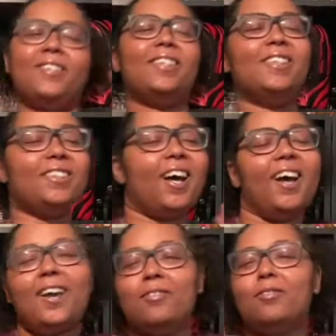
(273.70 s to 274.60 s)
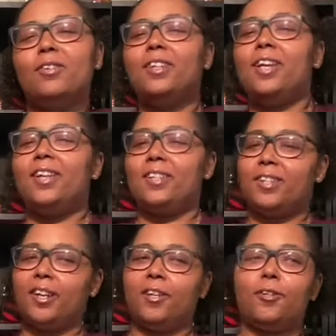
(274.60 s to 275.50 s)
since I haven't really had a
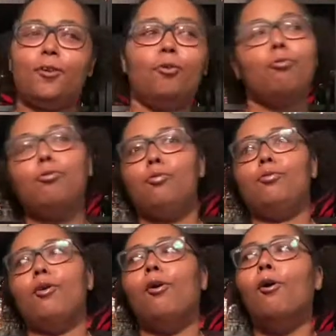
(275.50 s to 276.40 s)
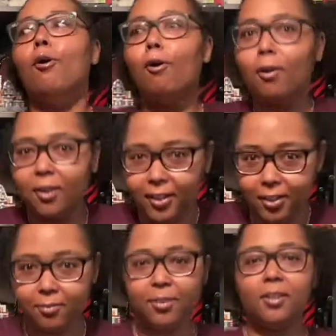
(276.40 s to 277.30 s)
chance to go through all of
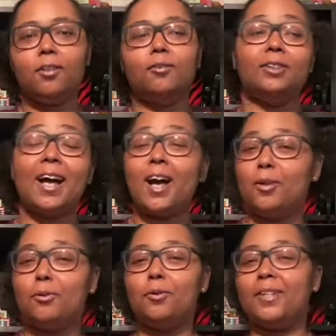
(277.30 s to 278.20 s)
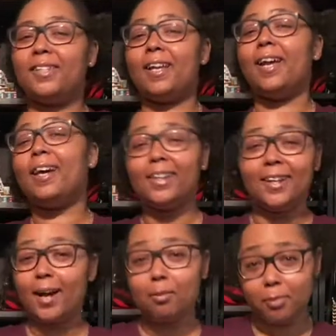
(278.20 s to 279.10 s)
his videos, I don't know exactly
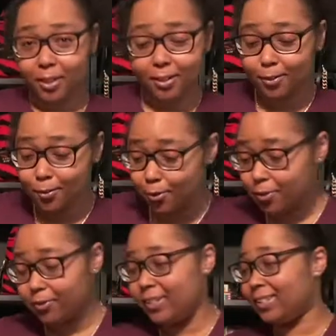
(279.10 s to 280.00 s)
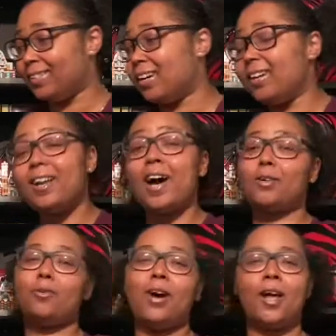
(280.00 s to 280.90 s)
how many tutorial he's done. I
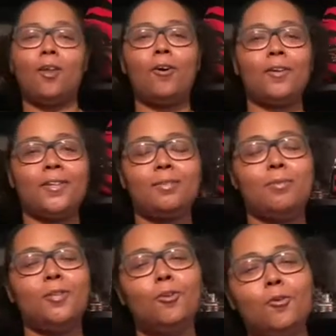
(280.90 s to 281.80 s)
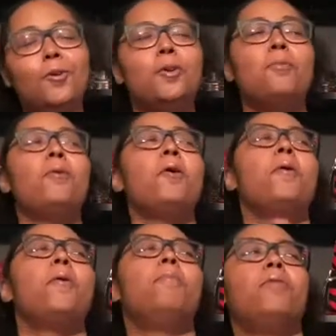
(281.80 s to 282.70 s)
don't know how long he's been doing them,
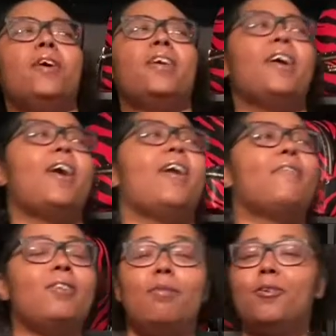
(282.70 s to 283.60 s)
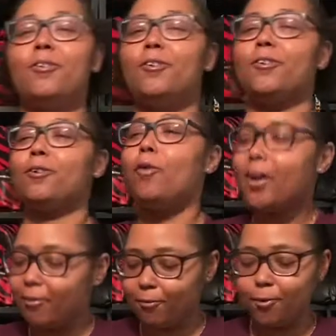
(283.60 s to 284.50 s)
but I've come across
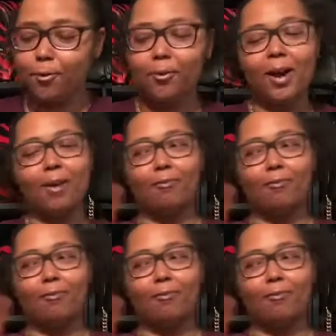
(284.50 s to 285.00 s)
quite a few. I